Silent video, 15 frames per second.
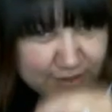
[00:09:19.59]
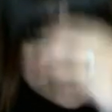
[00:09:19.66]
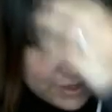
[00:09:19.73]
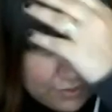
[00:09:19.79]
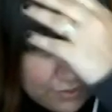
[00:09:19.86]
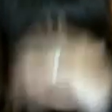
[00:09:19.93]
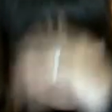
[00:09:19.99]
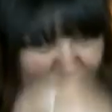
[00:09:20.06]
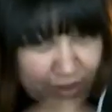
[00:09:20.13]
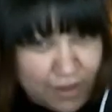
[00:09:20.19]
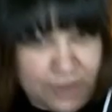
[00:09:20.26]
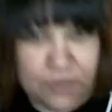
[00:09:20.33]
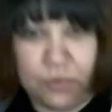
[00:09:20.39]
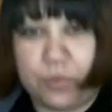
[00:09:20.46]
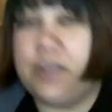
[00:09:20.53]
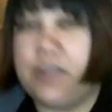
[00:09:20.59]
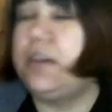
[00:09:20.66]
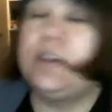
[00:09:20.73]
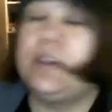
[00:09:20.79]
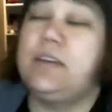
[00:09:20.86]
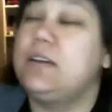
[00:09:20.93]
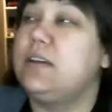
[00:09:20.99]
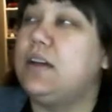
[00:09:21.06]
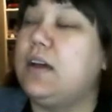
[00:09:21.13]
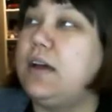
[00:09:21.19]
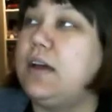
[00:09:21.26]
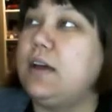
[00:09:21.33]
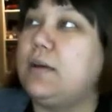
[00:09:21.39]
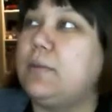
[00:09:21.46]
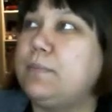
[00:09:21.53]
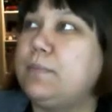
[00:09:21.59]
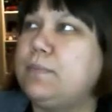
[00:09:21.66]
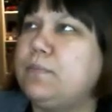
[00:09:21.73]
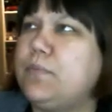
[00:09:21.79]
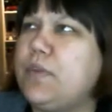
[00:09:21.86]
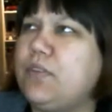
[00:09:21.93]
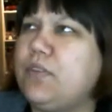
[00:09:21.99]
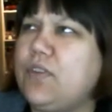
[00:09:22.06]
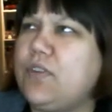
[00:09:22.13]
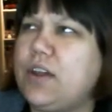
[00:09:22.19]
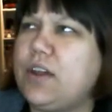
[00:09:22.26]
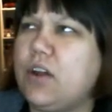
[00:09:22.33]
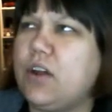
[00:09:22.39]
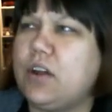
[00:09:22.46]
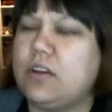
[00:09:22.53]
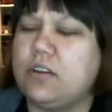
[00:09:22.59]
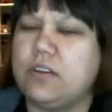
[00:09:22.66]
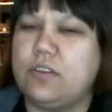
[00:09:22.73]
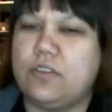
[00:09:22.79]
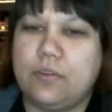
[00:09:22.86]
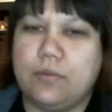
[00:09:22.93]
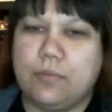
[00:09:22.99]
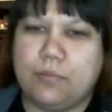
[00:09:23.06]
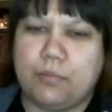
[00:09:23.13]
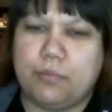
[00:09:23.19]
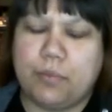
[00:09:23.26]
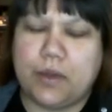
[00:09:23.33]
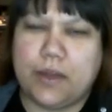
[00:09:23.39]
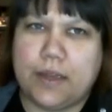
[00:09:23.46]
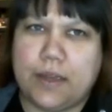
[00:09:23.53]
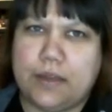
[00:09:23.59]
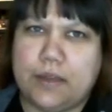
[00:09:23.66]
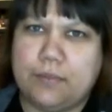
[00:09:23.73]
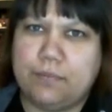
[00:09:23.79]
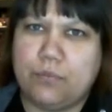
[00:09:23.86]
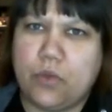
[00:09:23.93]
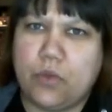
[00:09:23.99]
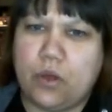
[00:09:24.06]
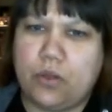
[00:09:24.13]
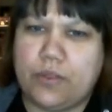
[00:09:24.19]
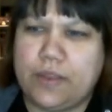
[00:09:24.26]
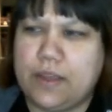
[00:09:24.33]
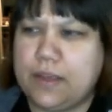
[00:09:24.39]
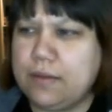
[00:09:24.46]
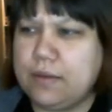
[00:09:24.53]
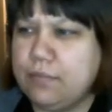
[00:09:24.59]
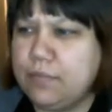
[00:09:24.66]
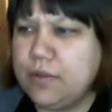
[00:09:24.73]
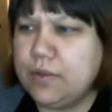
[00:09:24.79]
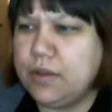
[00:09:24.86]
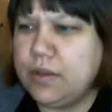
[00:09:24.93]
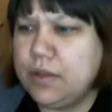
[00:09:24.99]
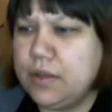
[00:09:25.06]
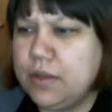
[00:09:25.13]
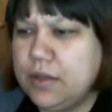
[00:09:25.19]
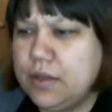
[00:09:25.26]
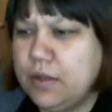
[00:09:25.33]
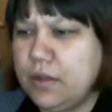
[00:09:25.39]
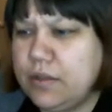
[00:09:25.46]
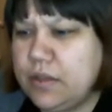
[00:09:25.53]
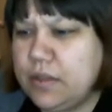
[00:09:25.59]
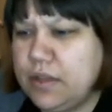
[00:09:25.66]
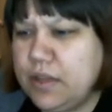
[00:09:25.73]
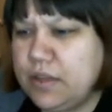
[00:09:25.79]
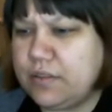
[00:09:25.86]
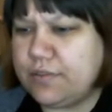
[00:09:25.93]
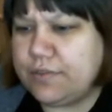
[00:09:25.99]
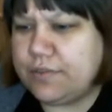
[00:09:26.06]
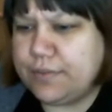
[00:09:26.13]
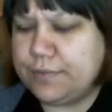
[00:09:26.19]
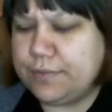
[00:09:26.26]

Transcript: say after last week. I was very heartened by all the love.